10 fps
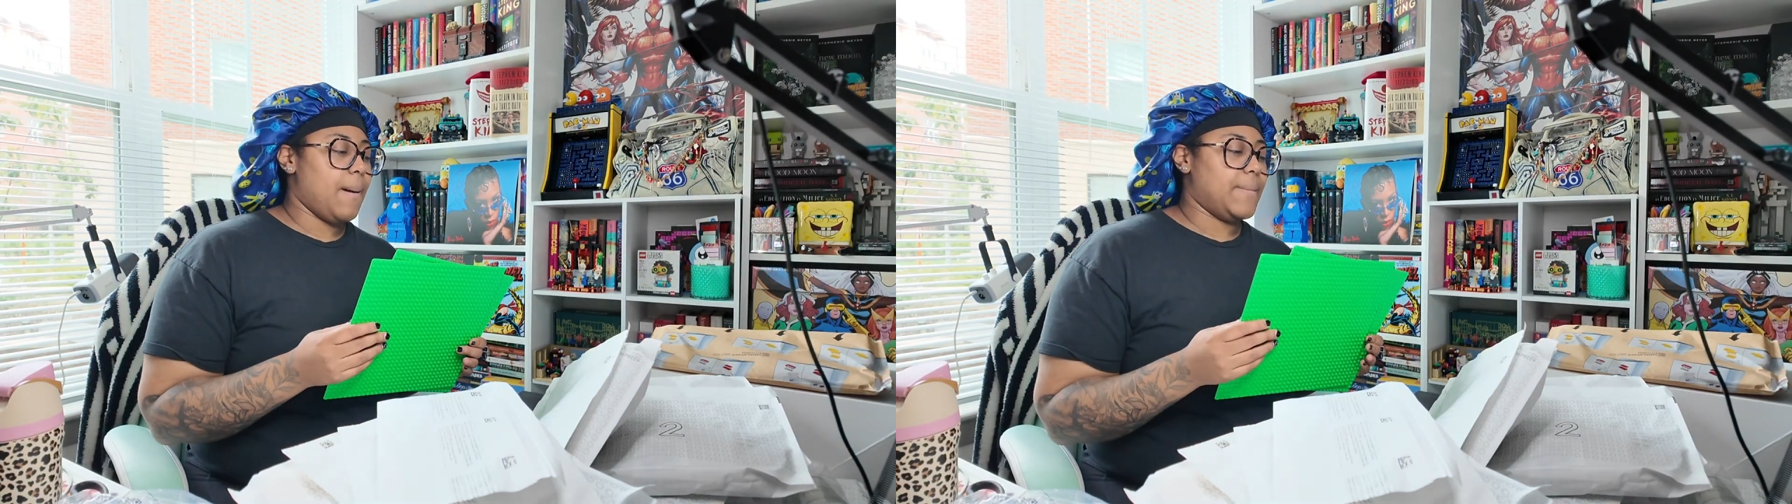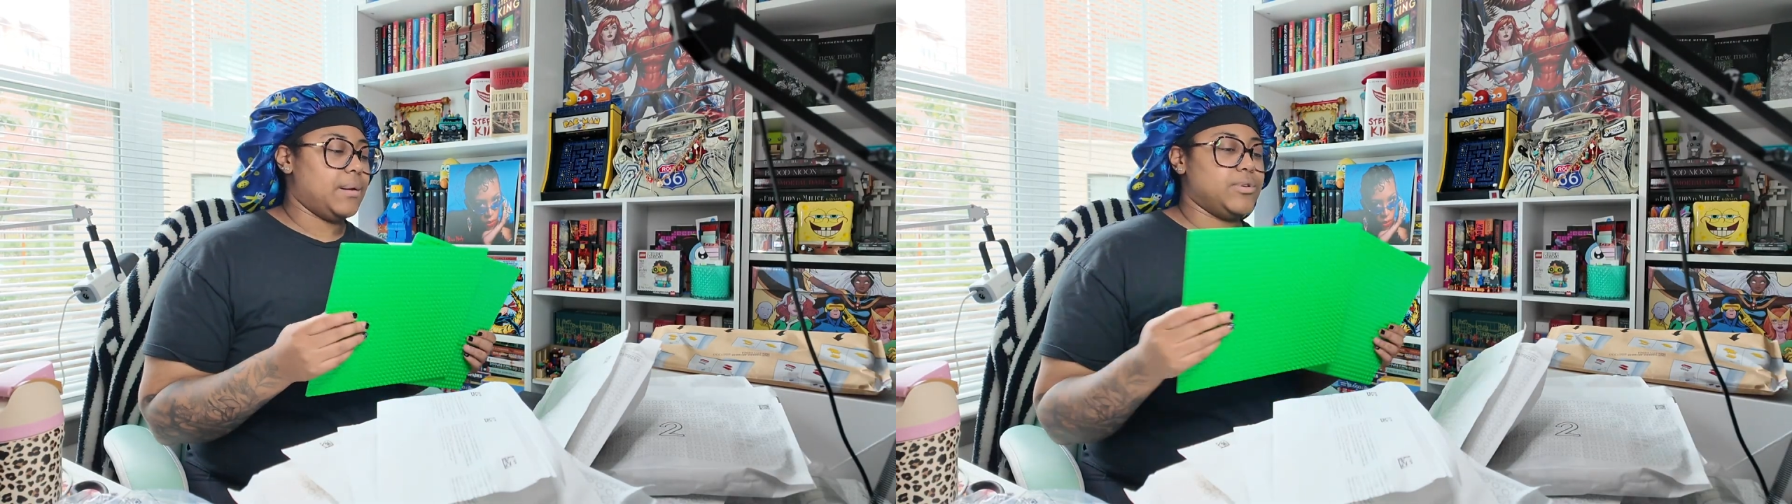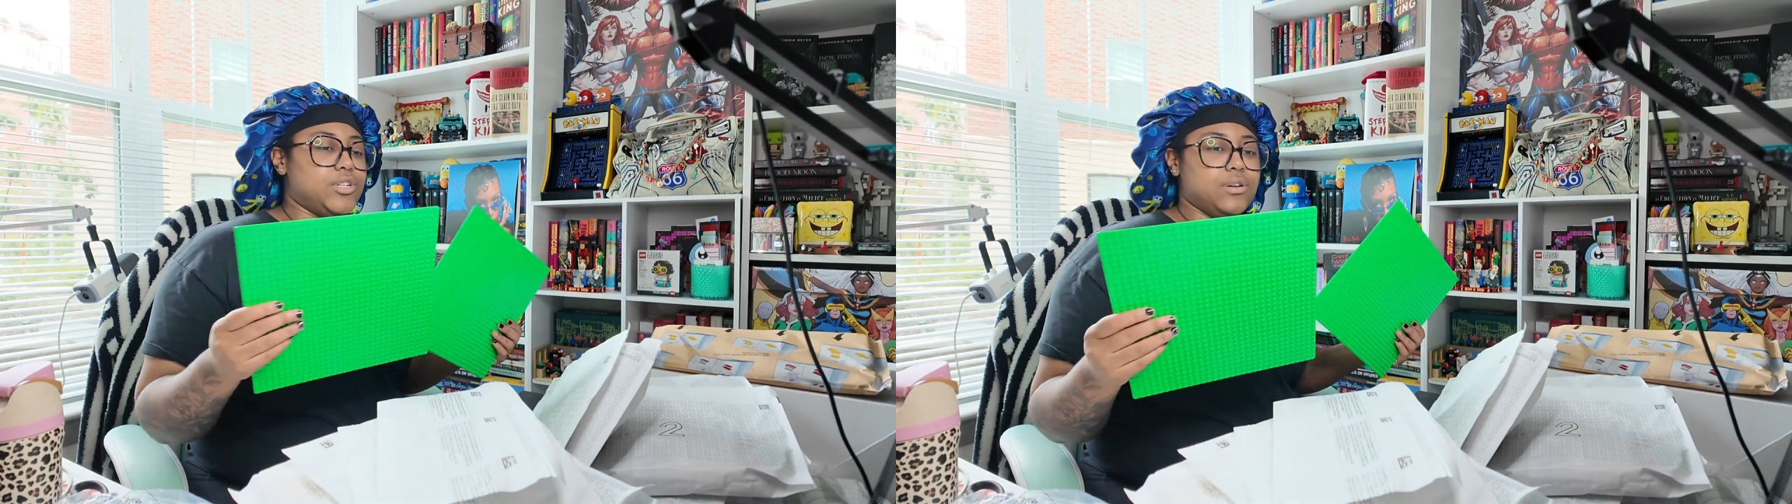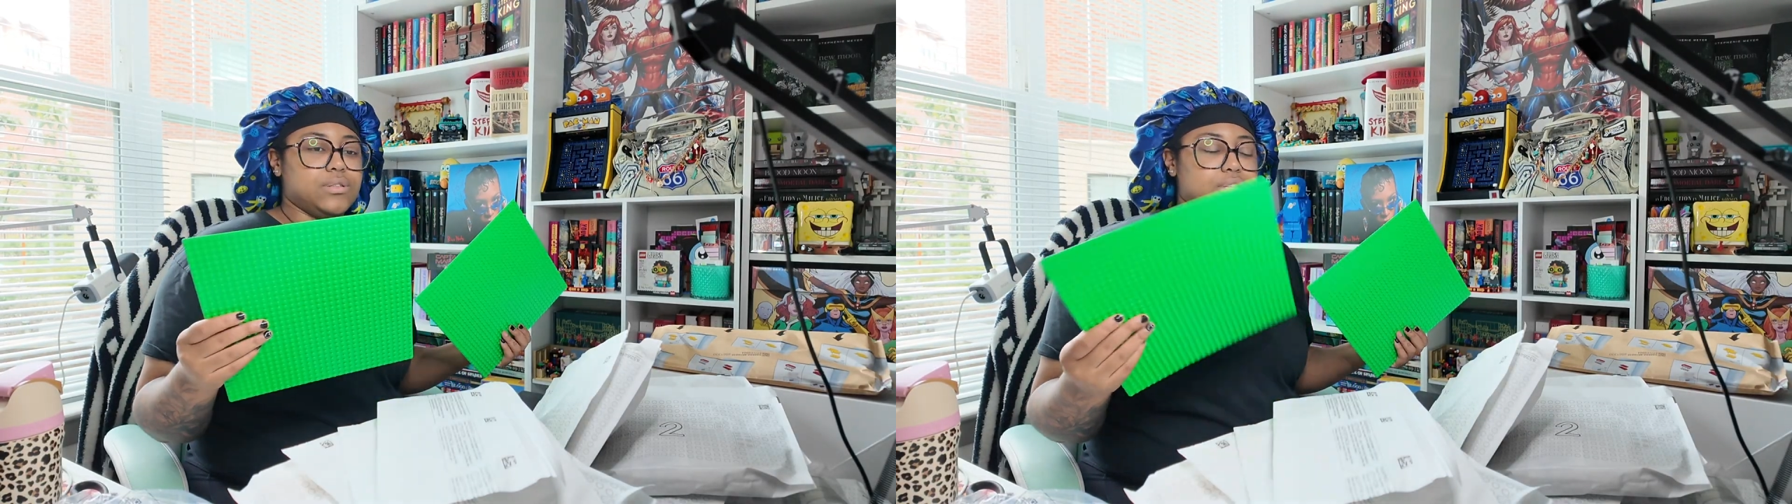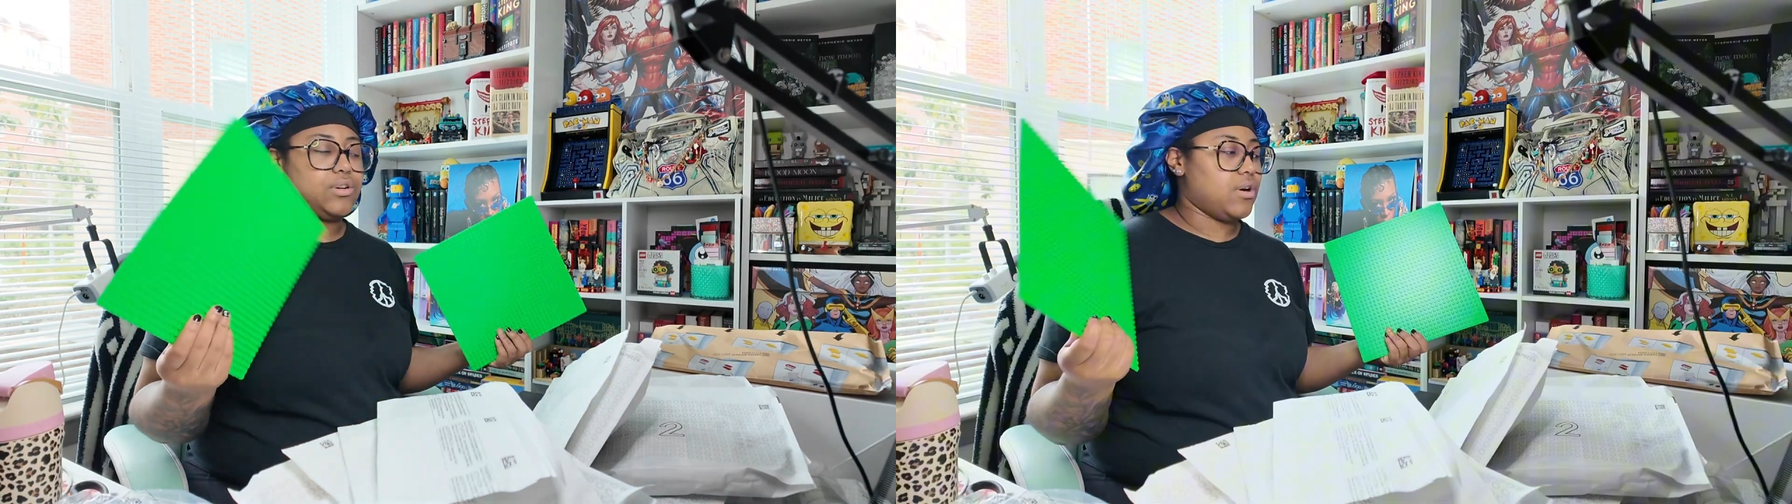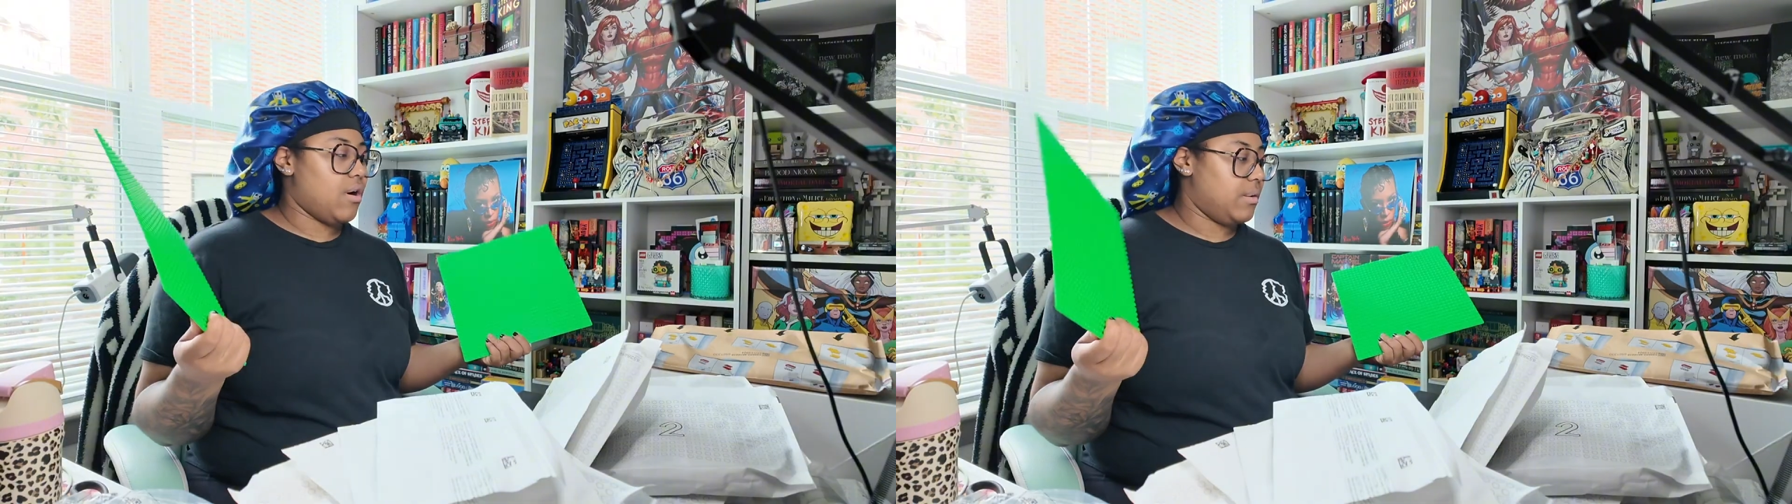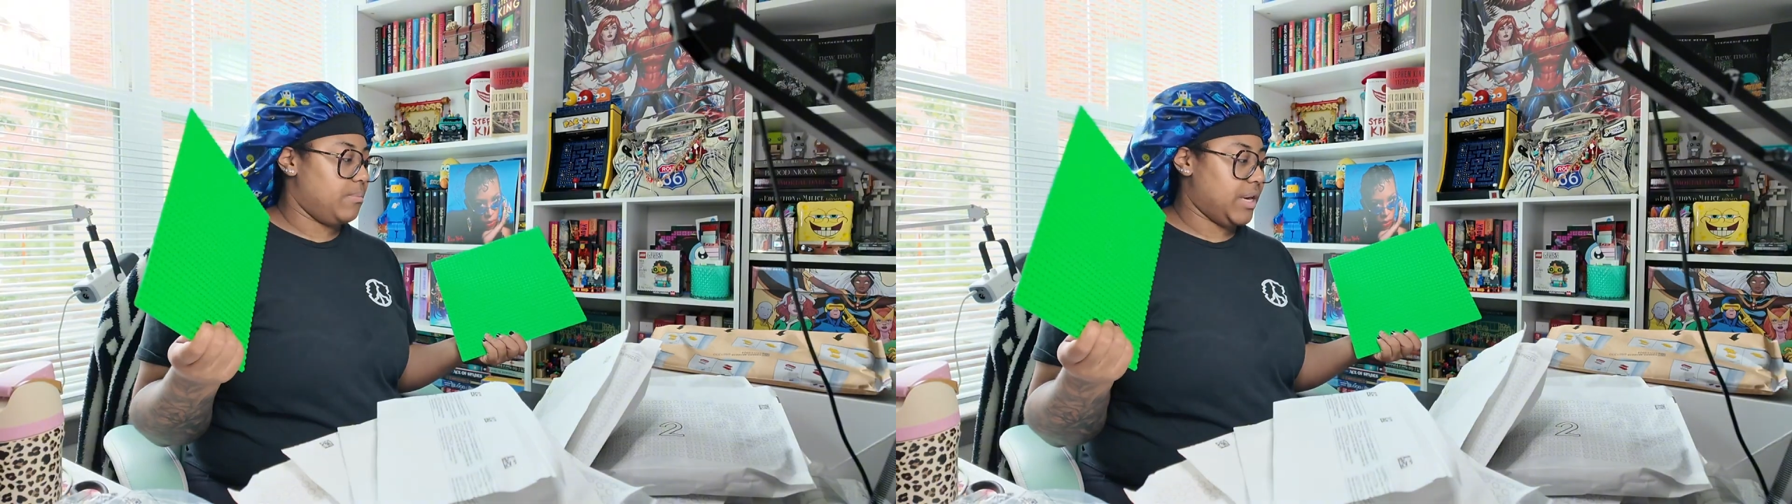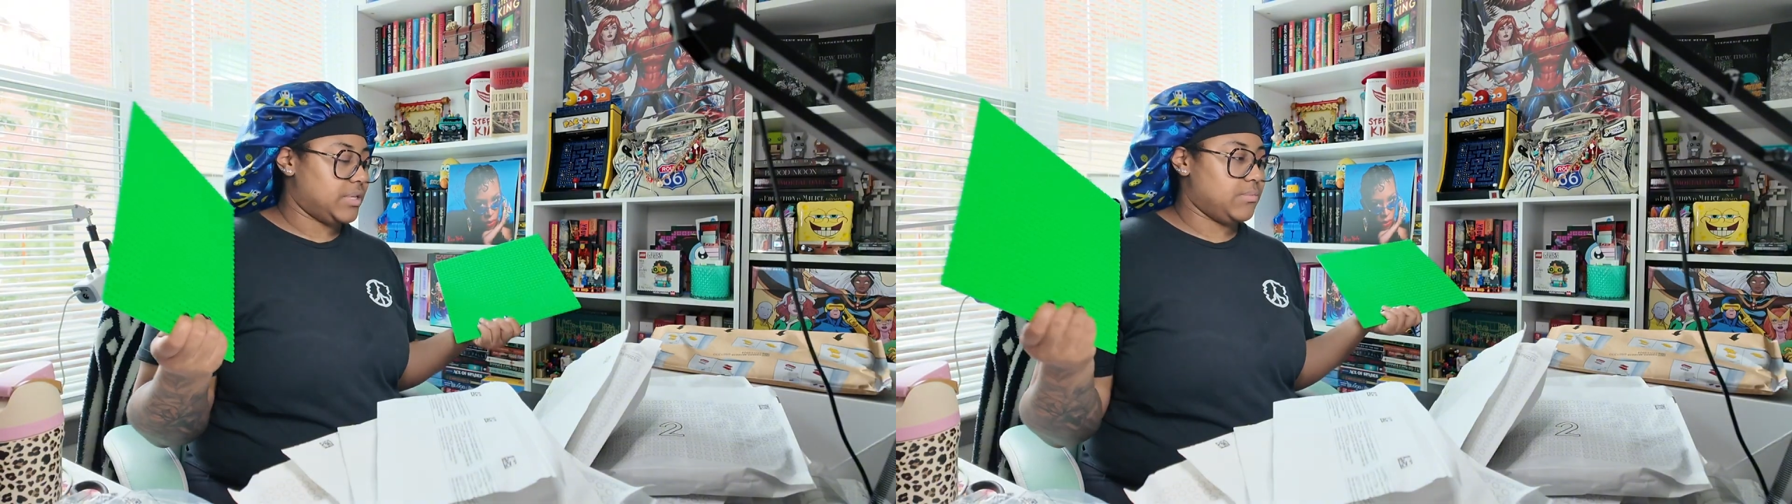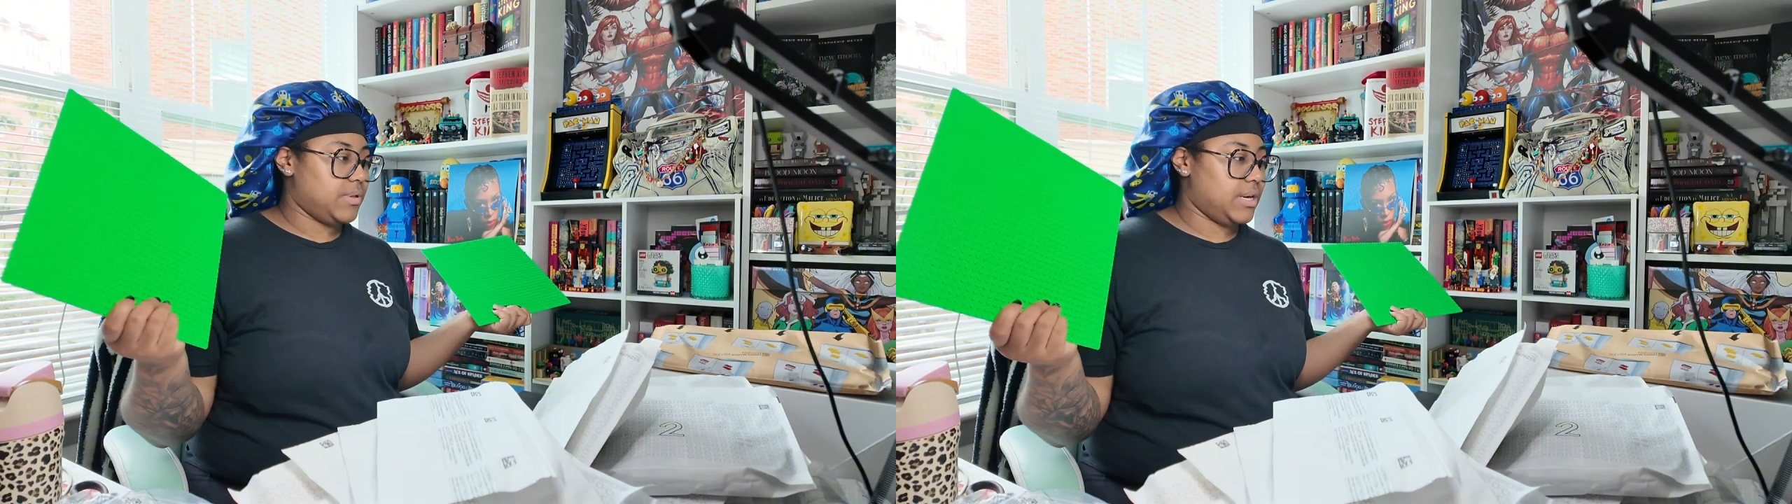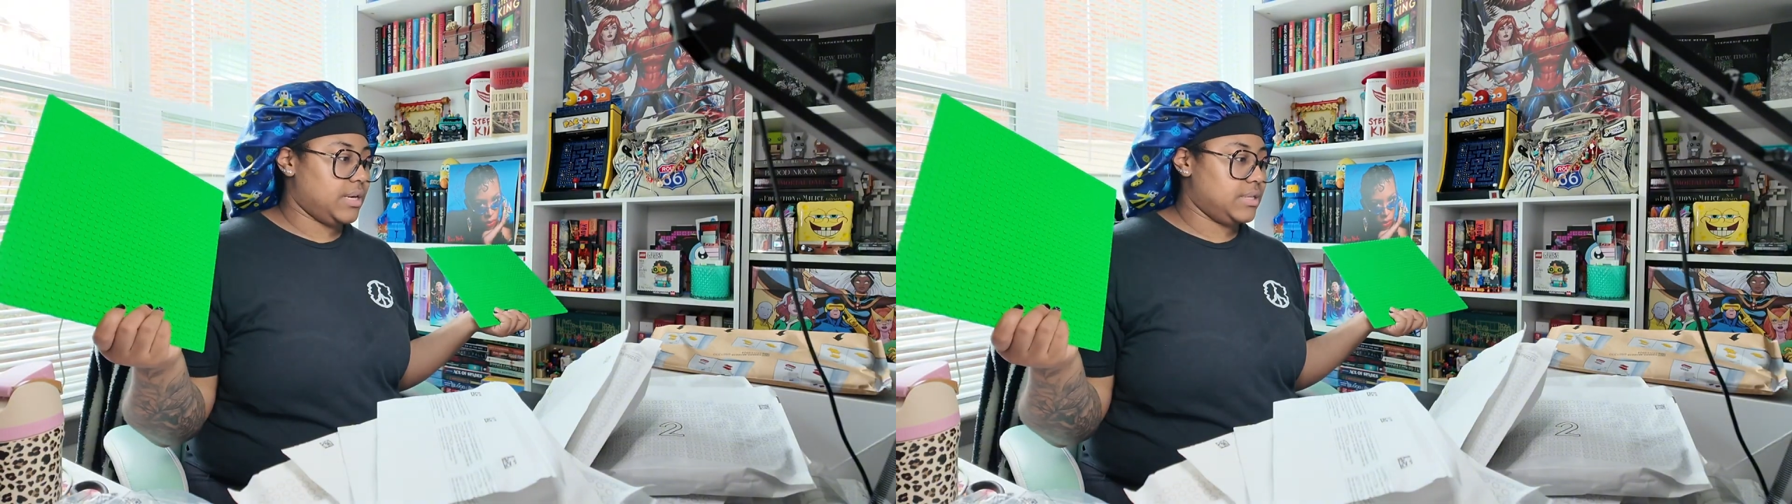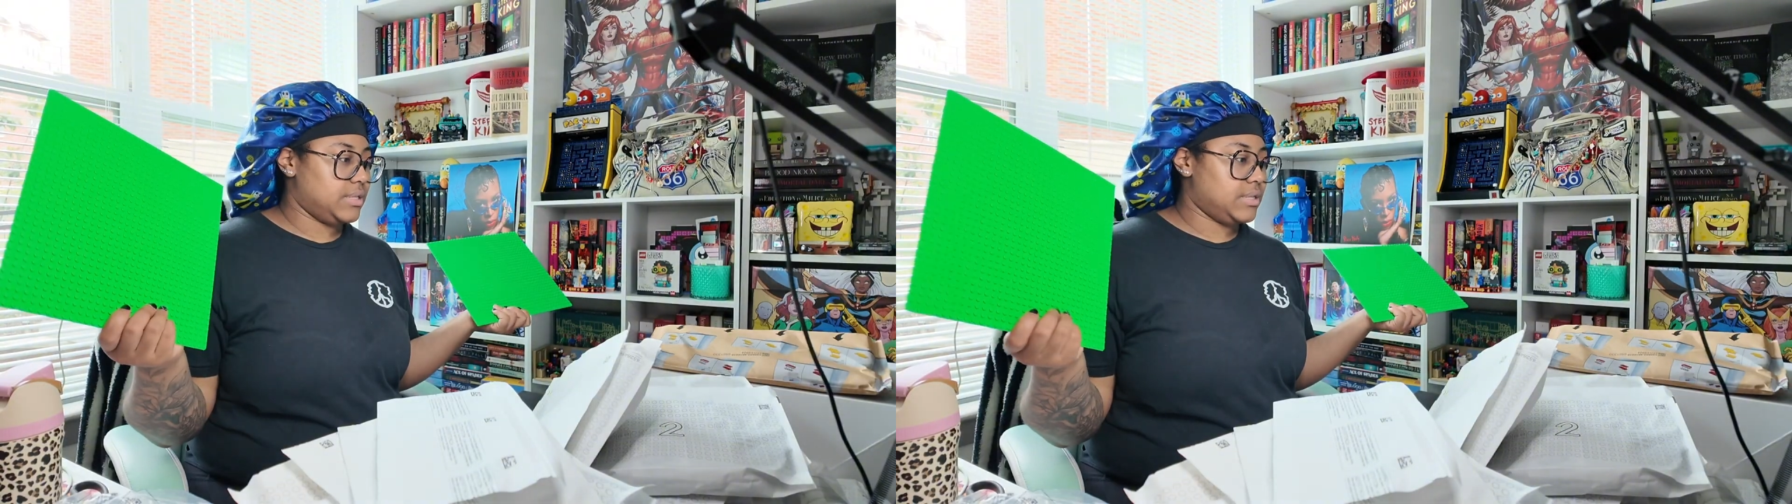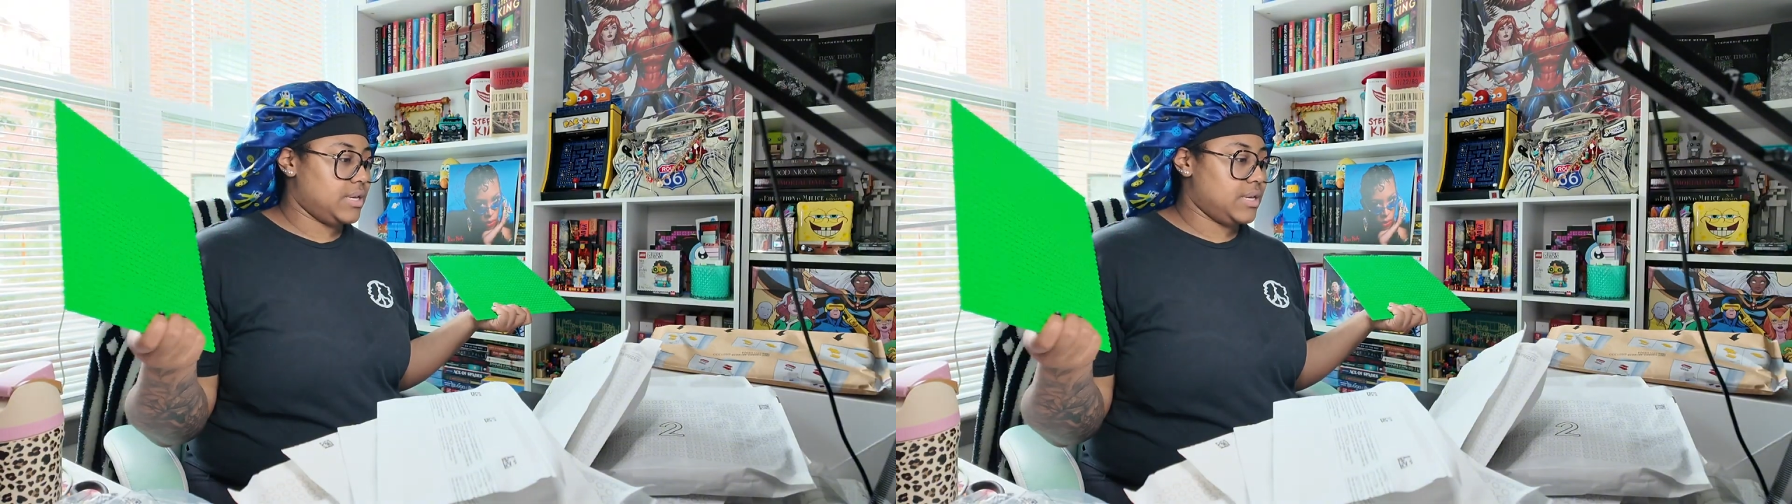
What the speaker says: But I'm sure these are called base plates.